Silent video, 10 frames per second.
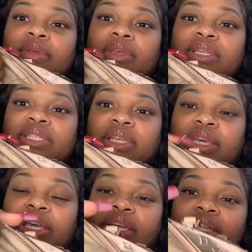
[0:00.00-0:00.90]
You
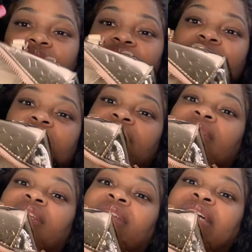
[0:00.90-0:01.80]
see it? And
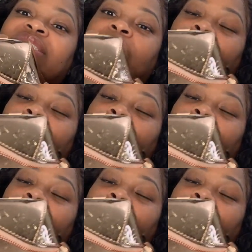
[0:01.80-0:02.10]
then that's the